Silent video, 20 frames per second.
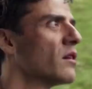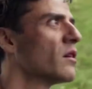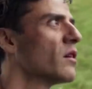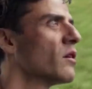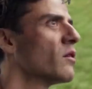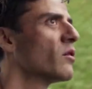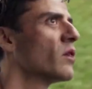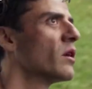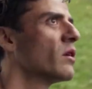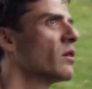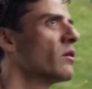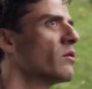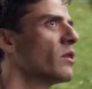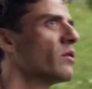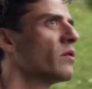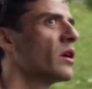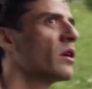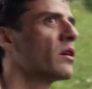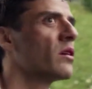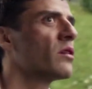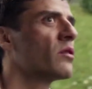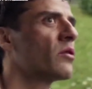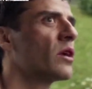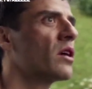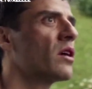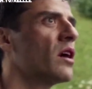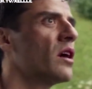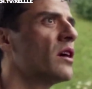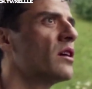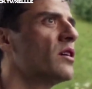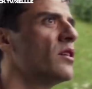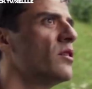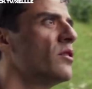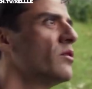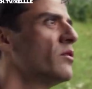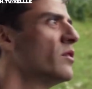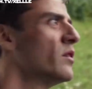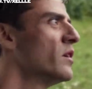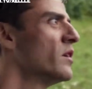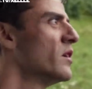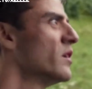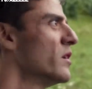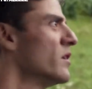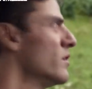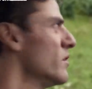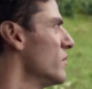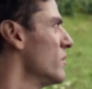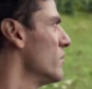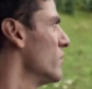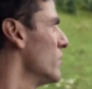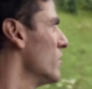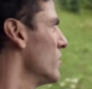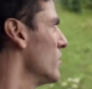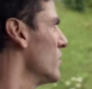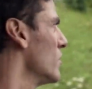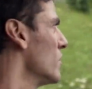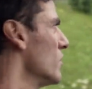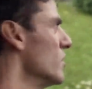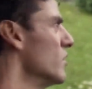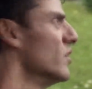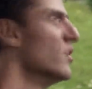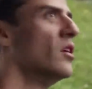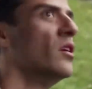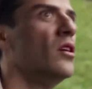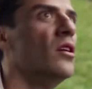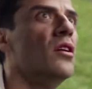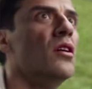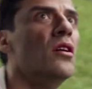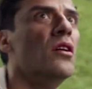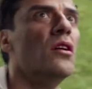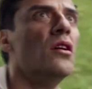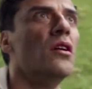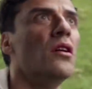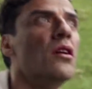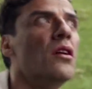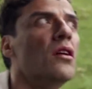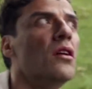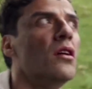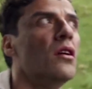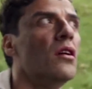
I'm assuming, obviously Egyptian god identity, that is that